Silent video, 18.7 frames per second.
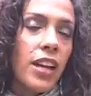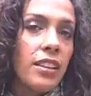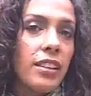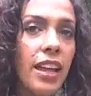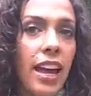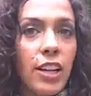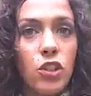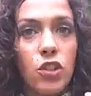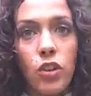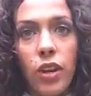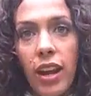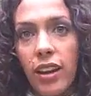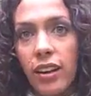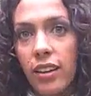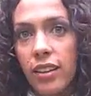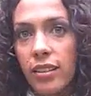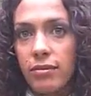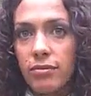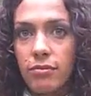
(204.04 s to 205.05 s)
electric
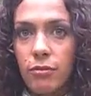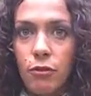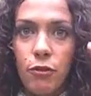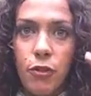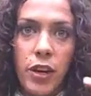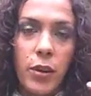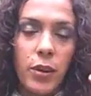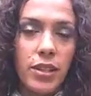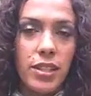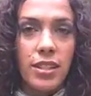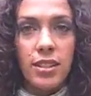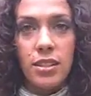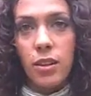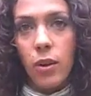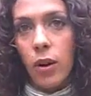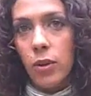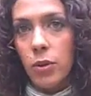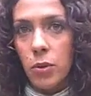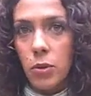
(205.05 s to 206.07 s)
frequencies
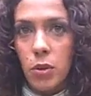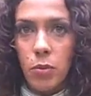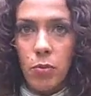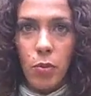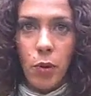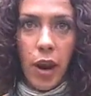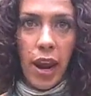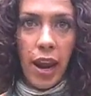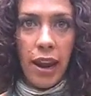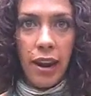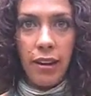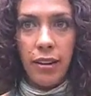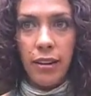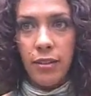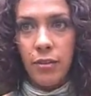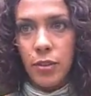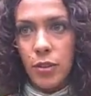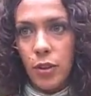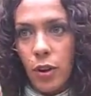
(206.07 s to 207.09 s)
going through the brain
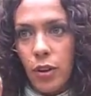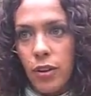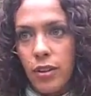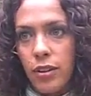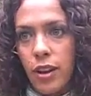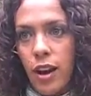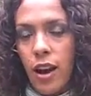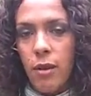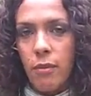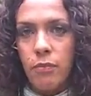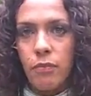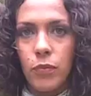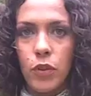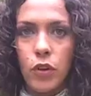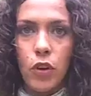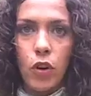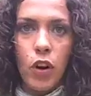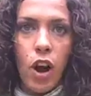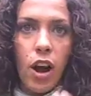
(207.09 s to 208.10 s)
and certain
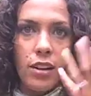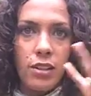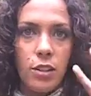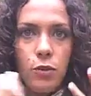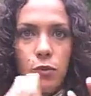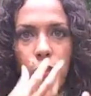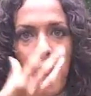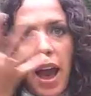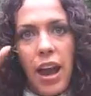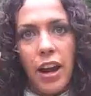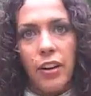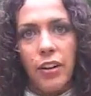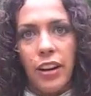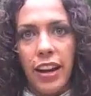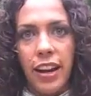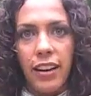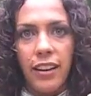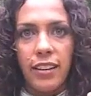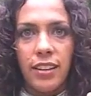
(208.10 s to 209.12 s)
neurons
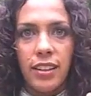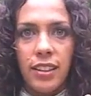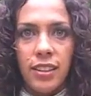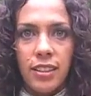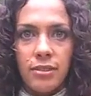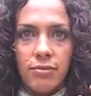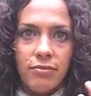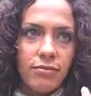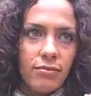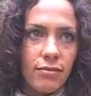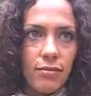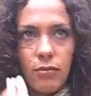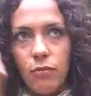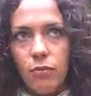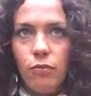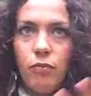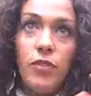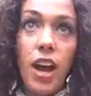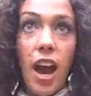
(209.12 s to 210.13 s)
firing
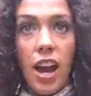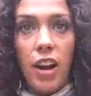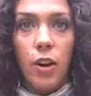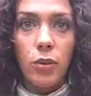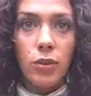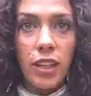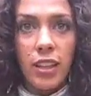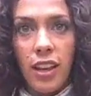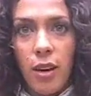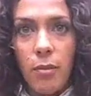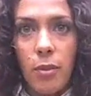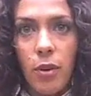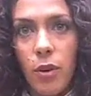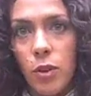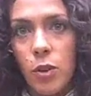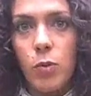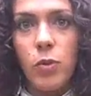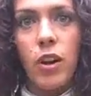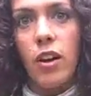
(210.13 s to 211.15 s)
not only
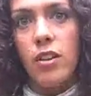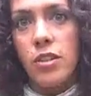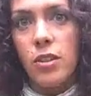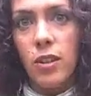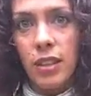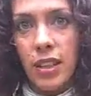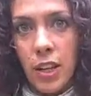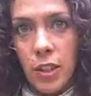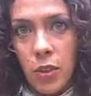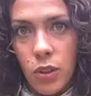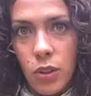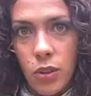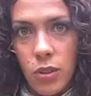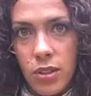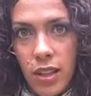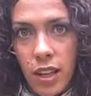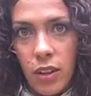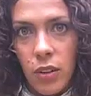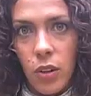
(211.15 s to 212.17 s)
chemicals but also
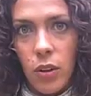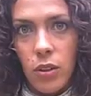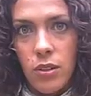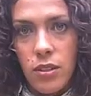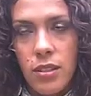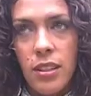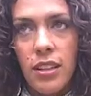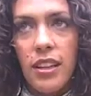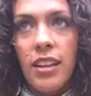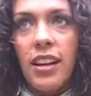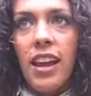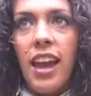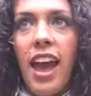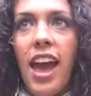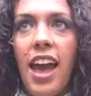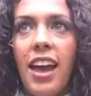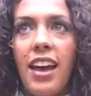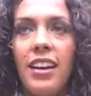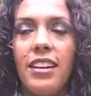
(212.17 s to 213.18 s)
electrical signals.
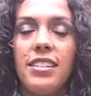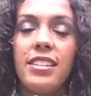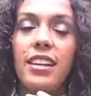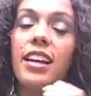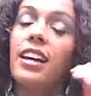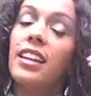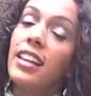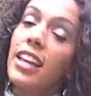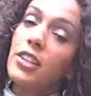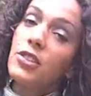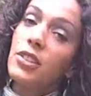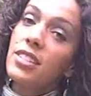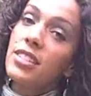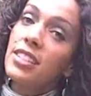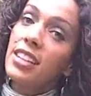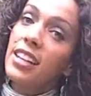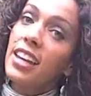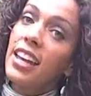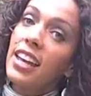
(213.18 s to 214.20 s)
And
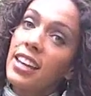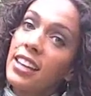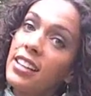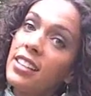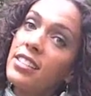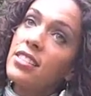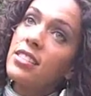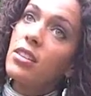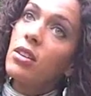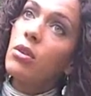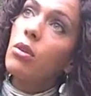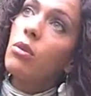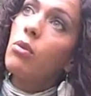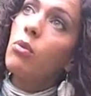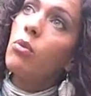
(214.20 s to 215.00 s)
electricity is